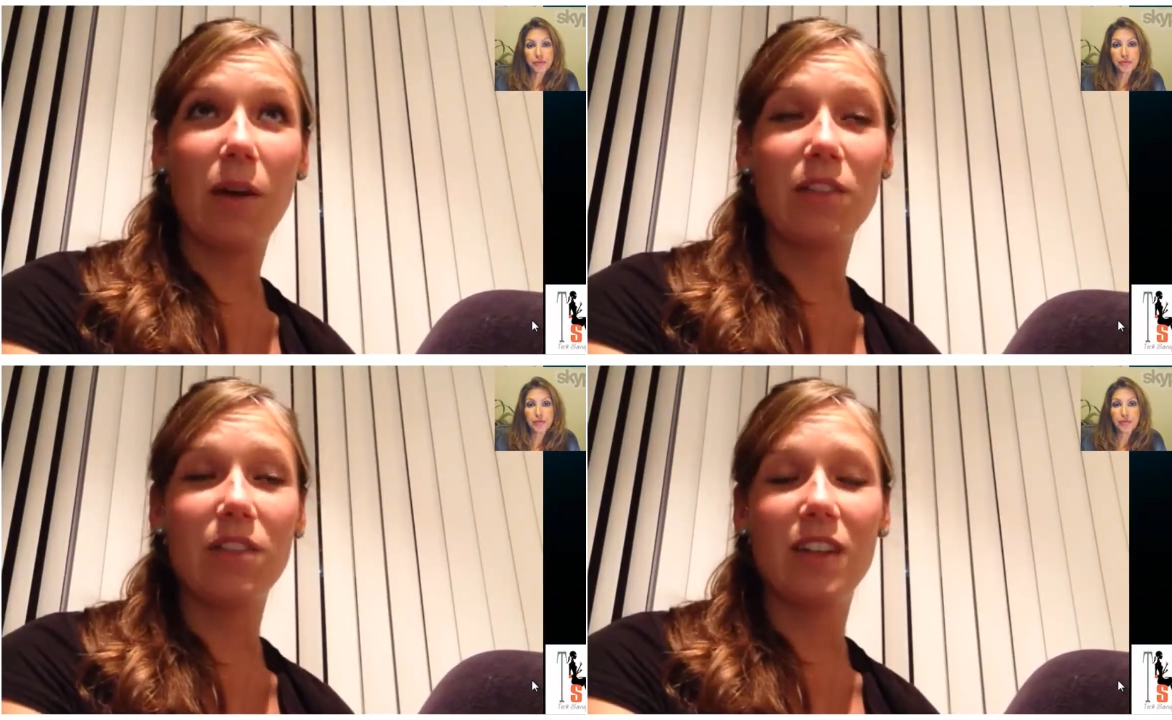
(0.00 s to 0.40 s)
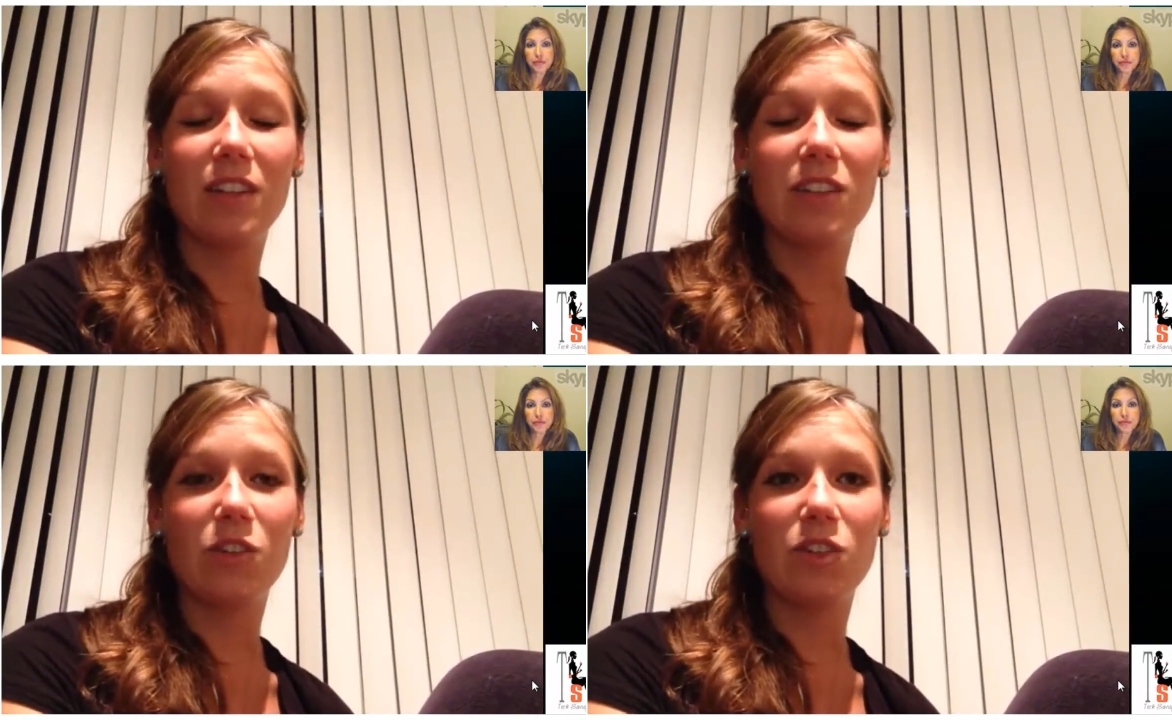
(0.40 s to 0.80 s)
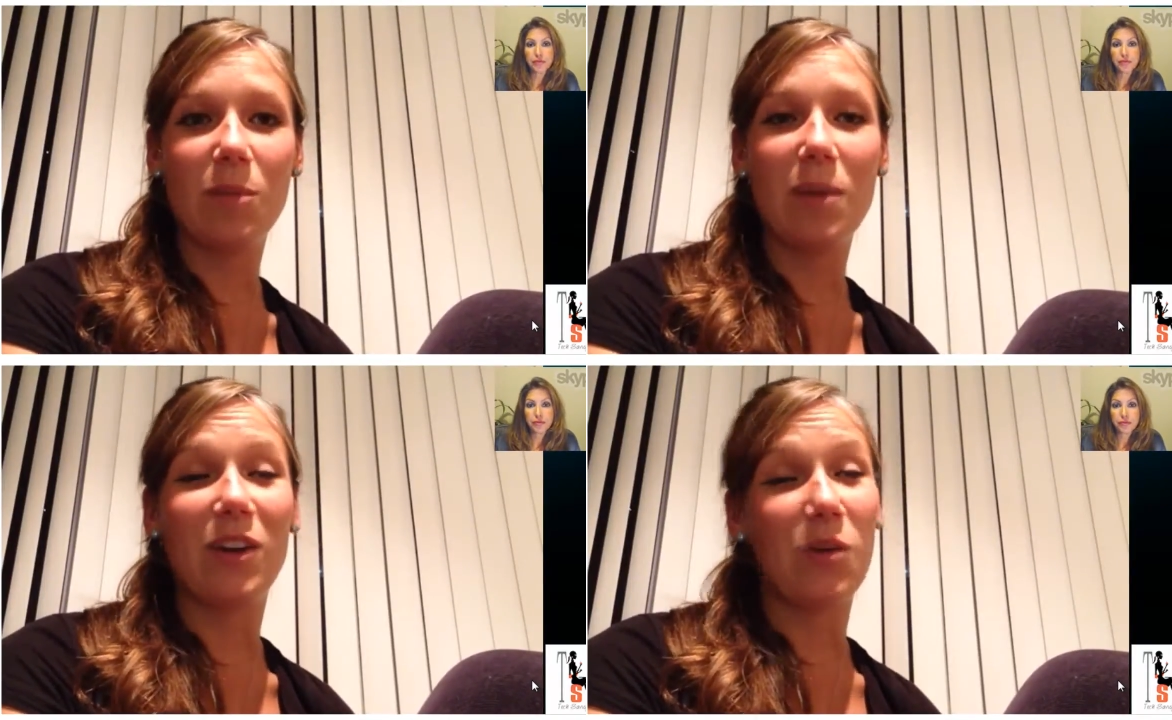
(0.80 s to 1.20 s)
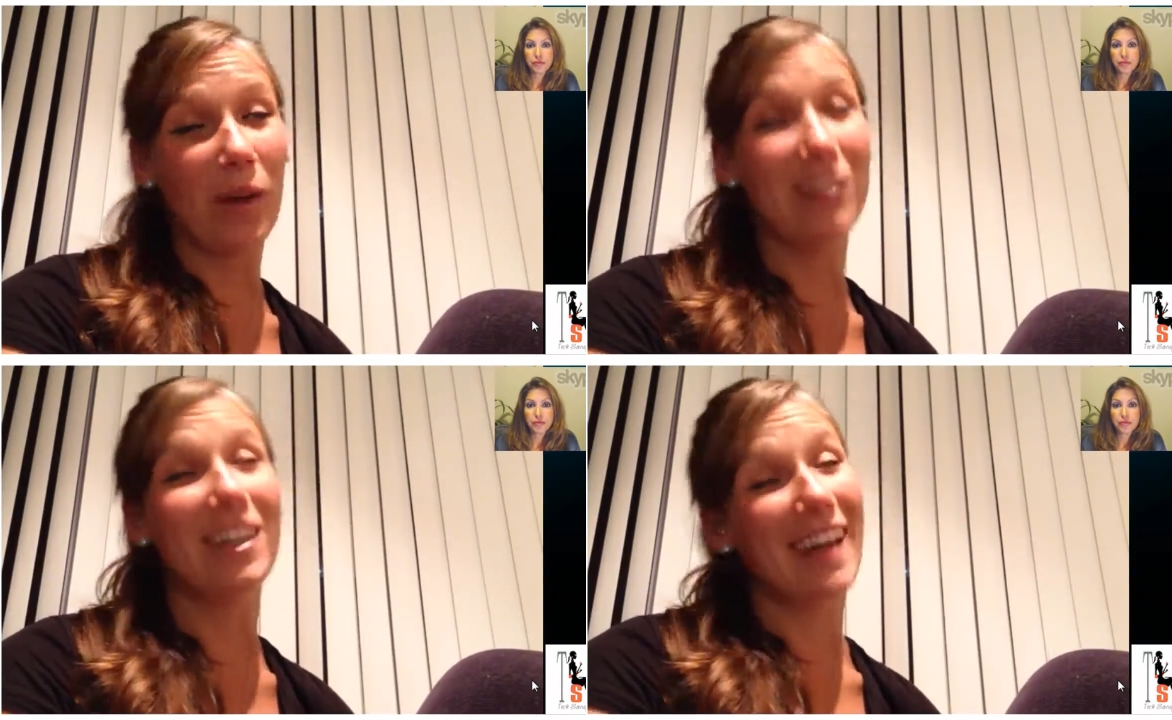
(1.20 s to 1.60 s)
Speaker 1: internship at an oil and
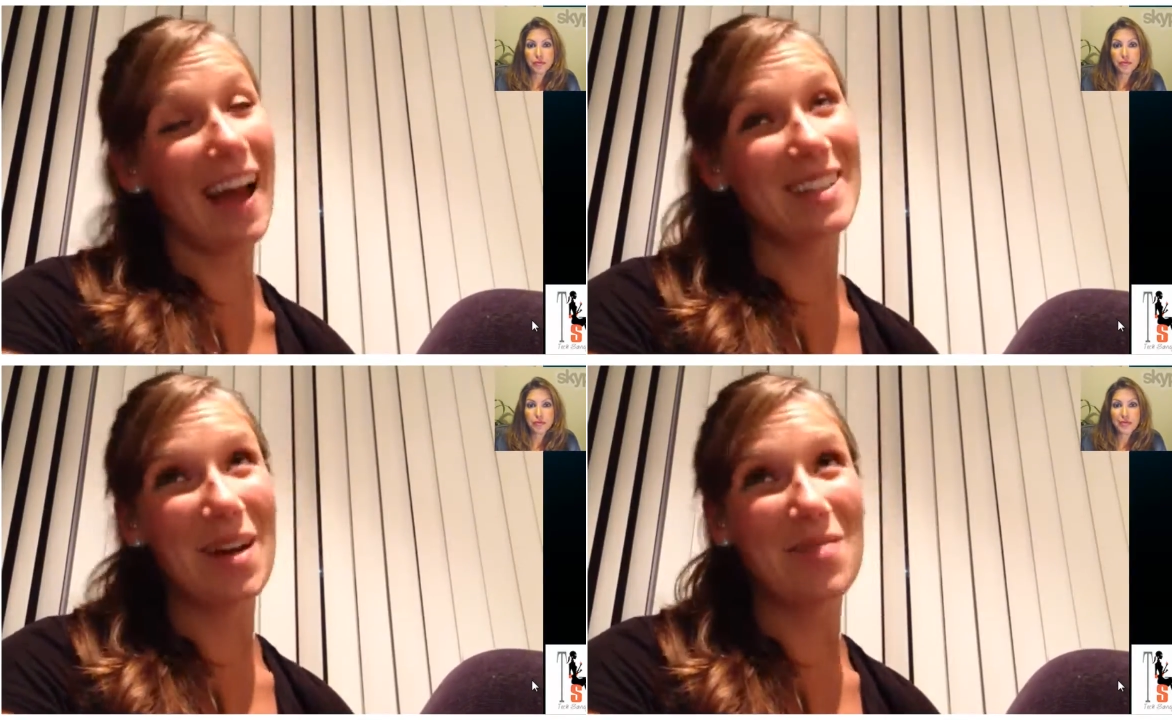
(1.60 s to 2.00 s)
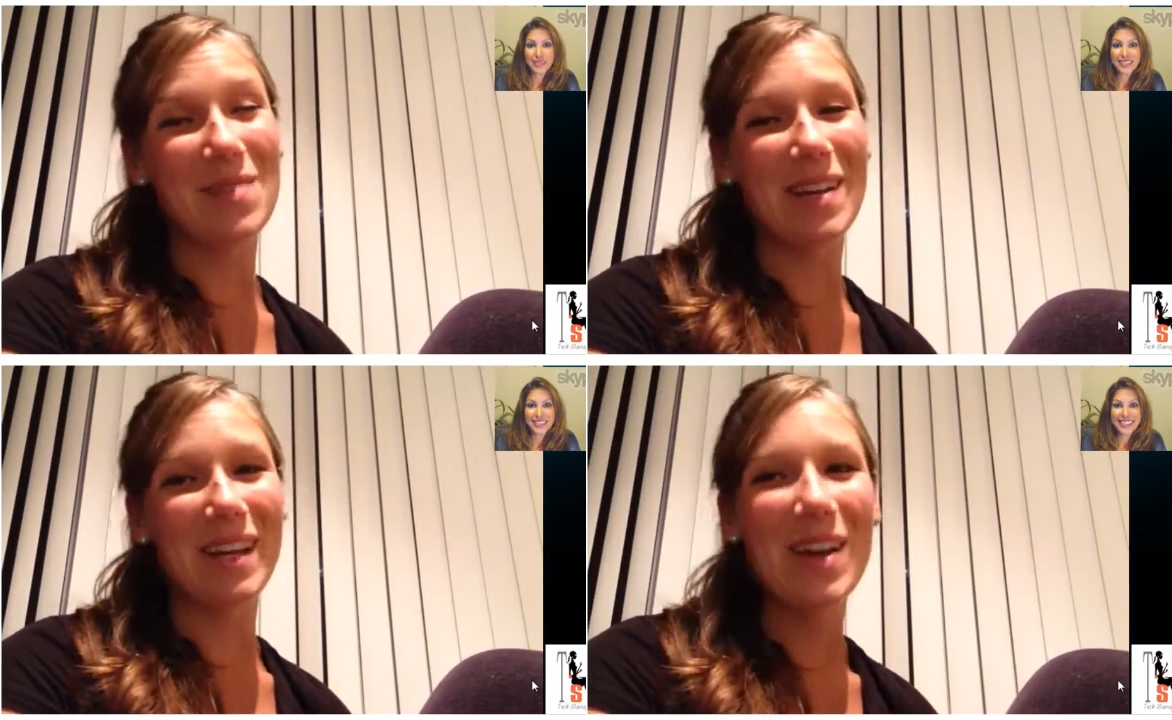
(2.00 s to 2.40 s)
gas company,